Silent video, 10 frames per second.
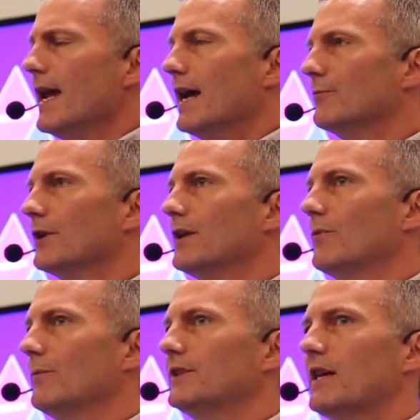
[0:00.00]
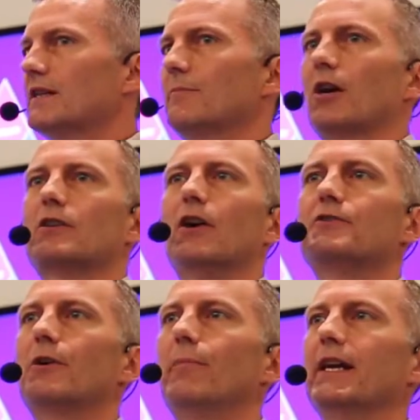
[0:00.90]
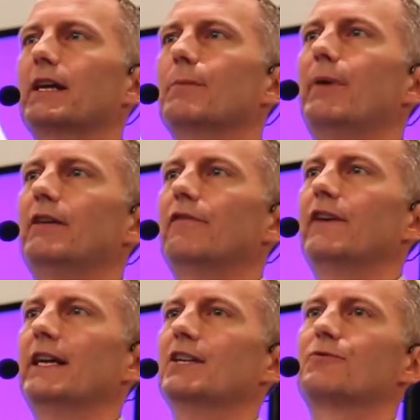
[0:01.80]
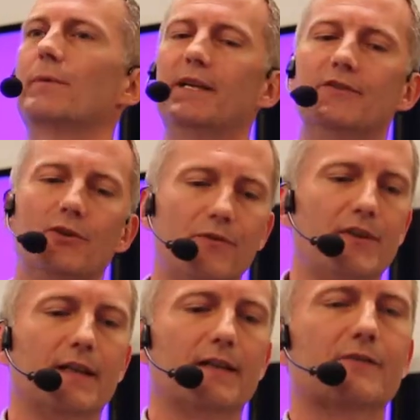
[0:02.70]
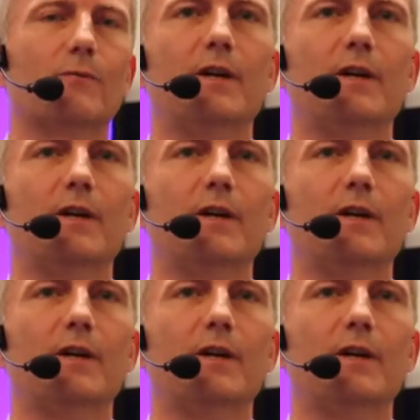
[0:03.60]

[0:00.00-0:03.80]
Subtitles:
And really, when we talk about a culture being a competitive advantage, we mean two things.